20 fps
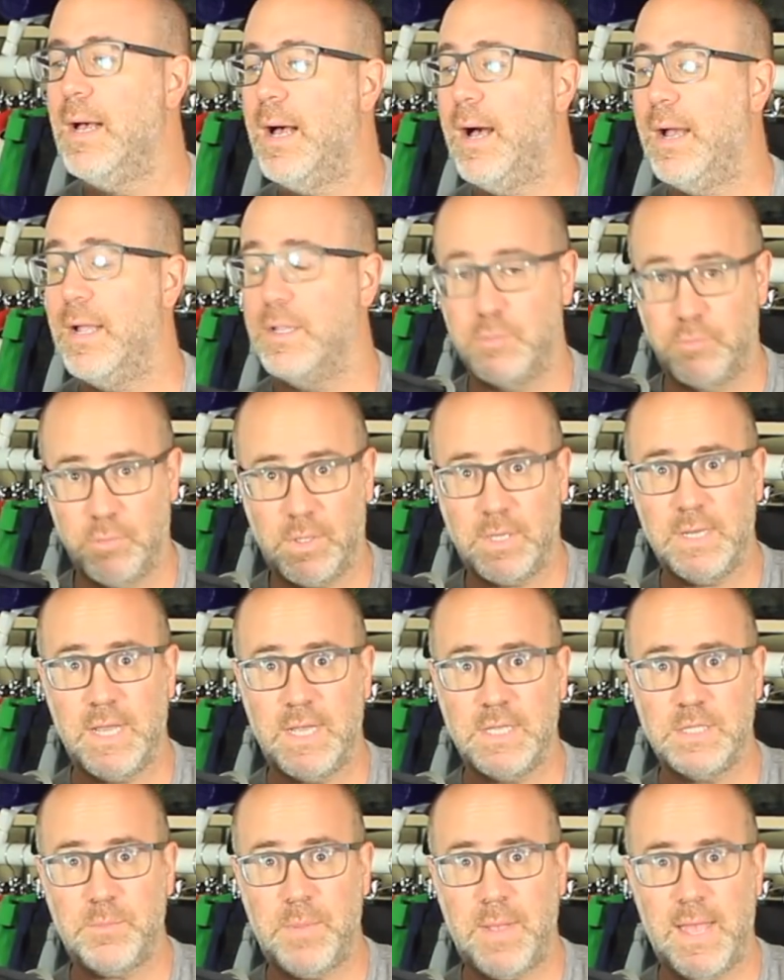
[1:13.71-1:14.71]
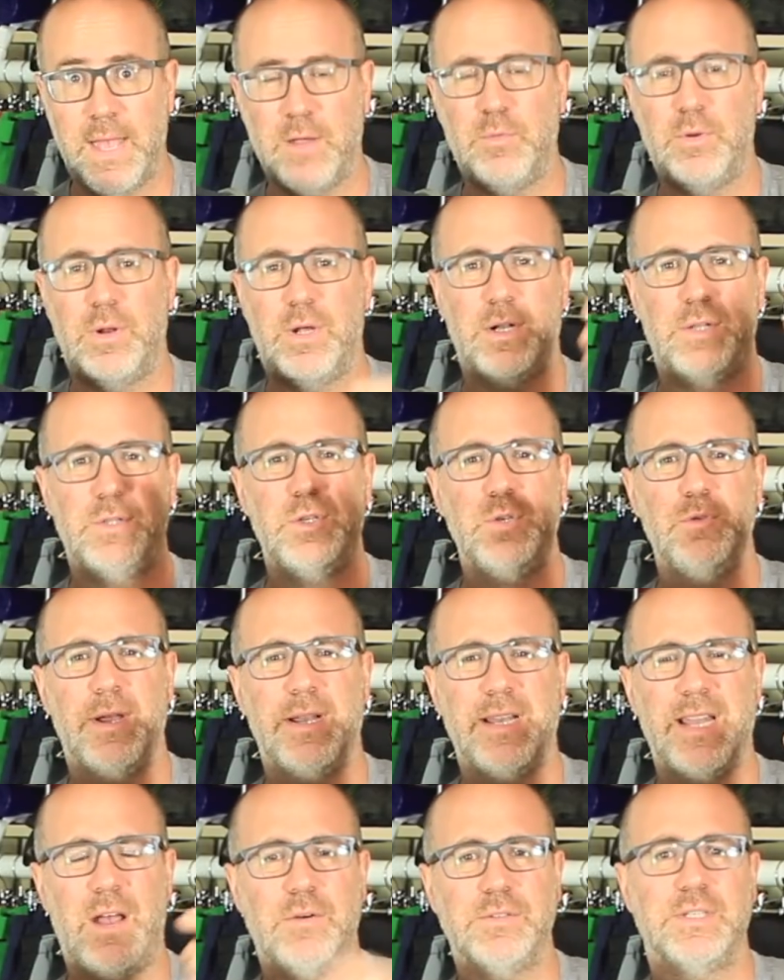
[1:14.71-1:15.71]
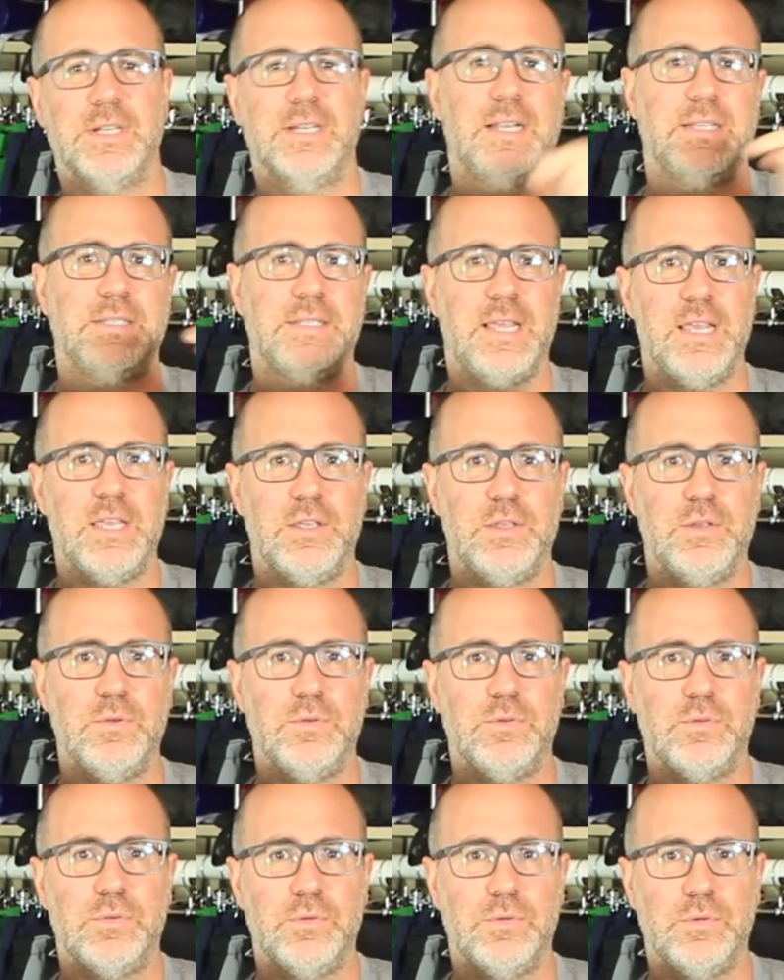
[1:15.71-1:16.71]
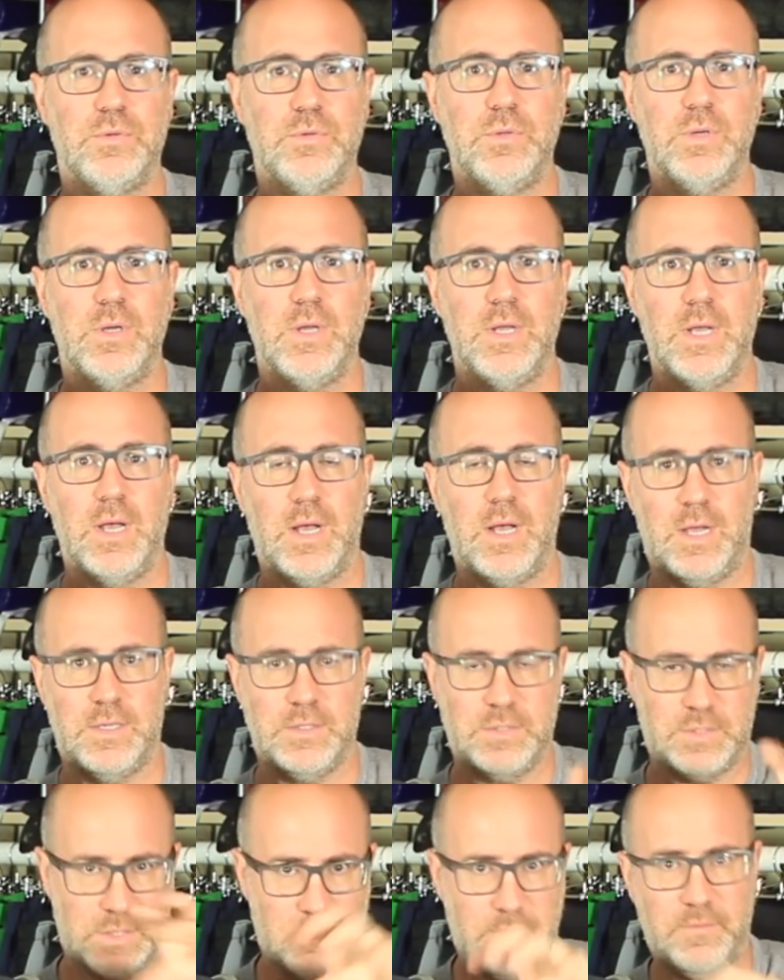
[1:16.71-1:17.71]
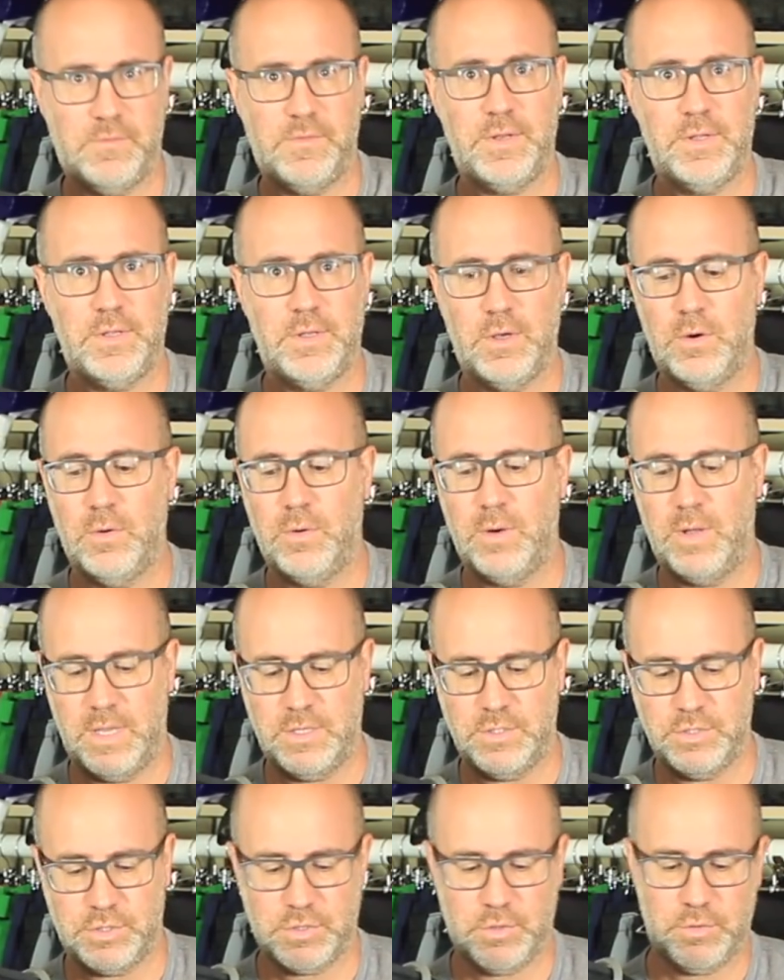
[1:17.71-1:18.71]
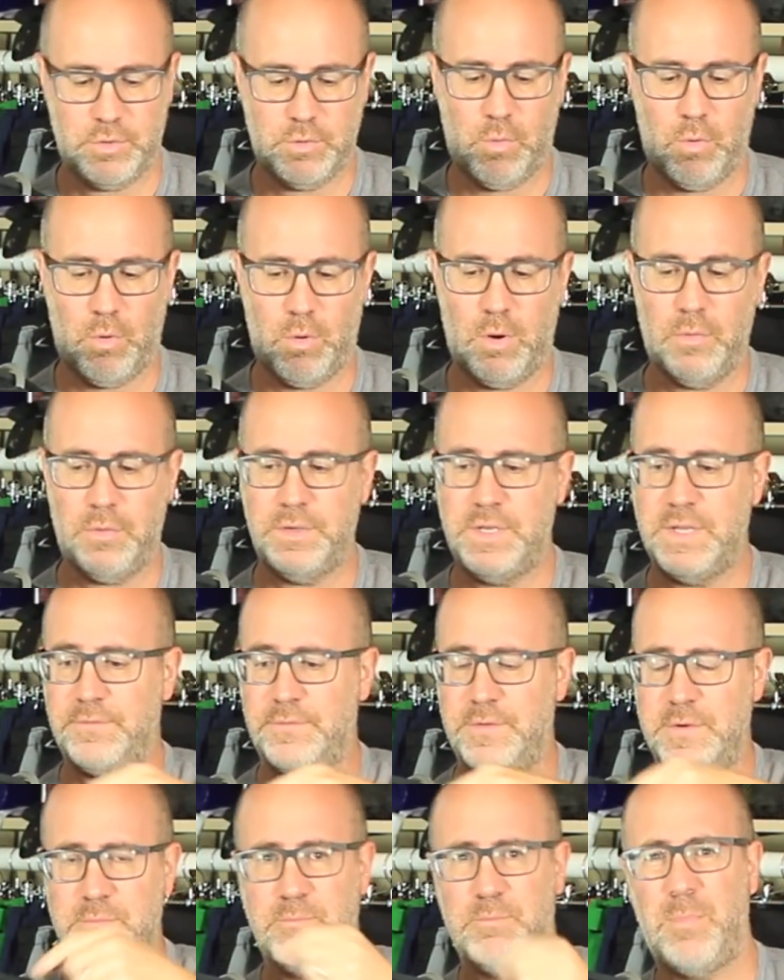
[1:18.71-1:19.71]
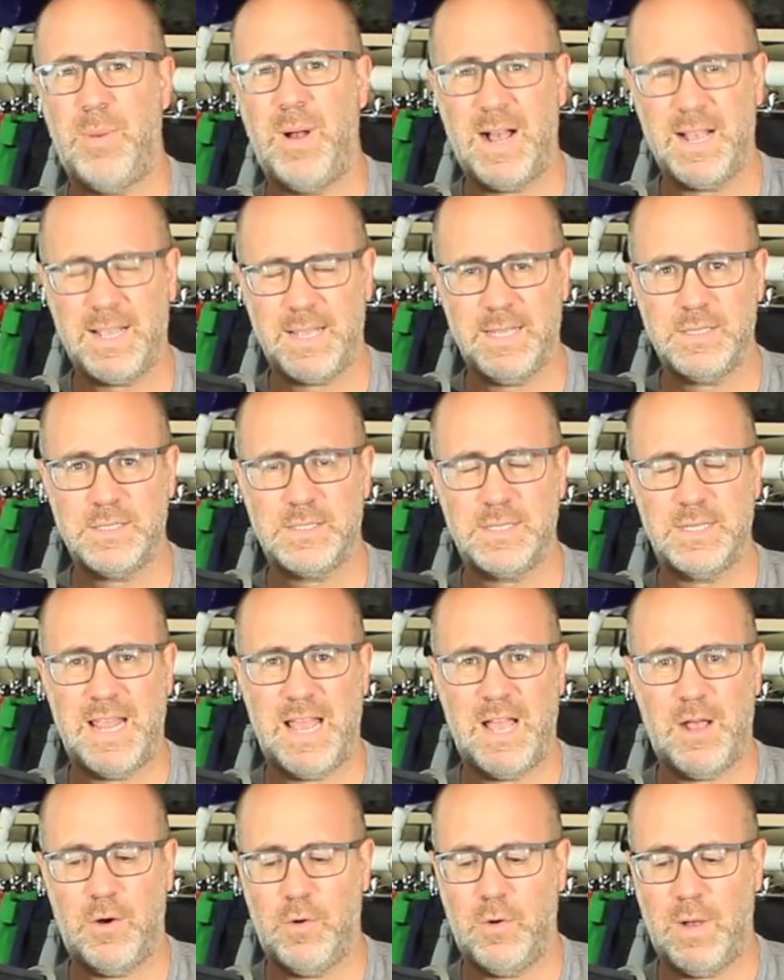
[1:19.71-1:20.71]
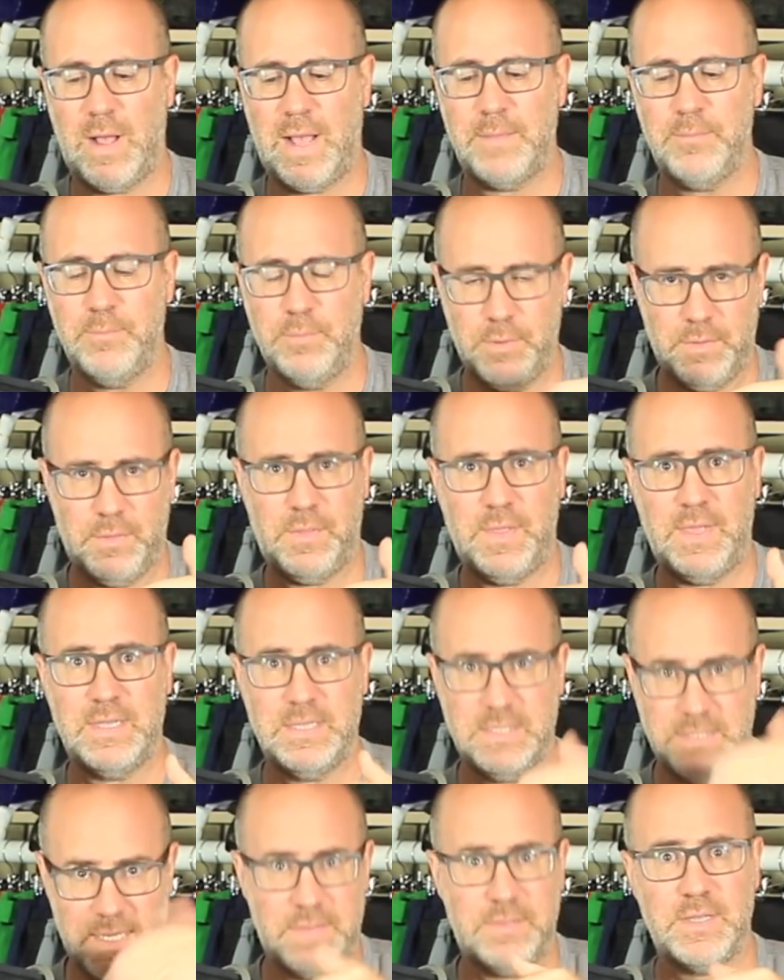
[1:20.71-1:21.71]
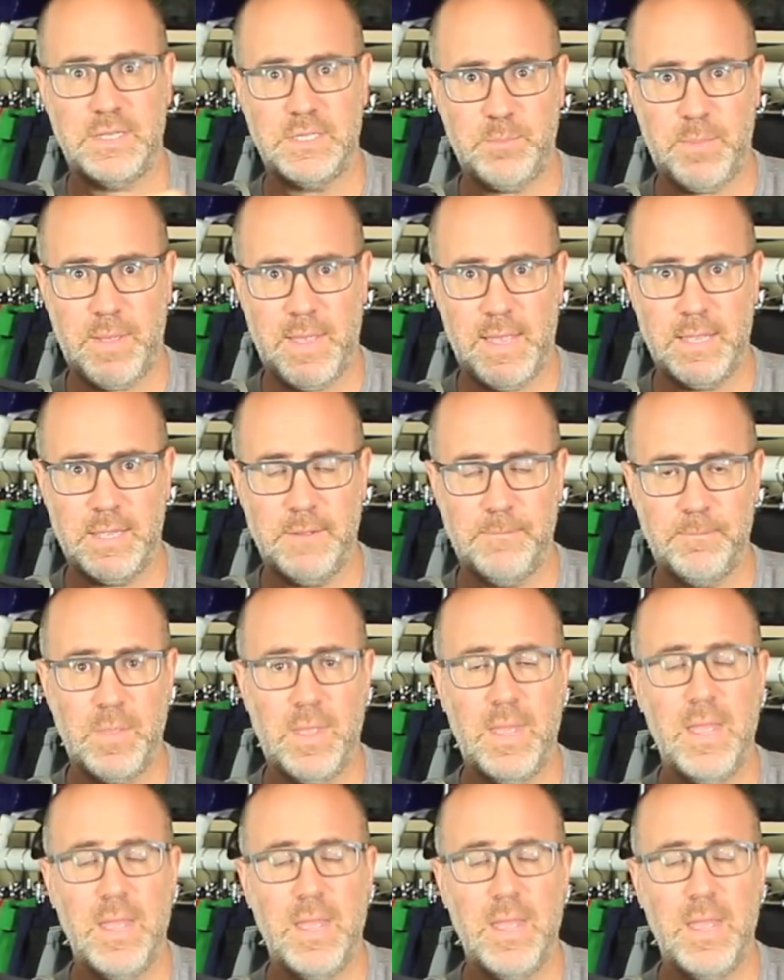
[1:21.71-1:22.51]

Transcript: It's a really nice bag. What I'm gonna do right now is I'm gonna take you to some video and show you all the different pockets and how I put things in this bag.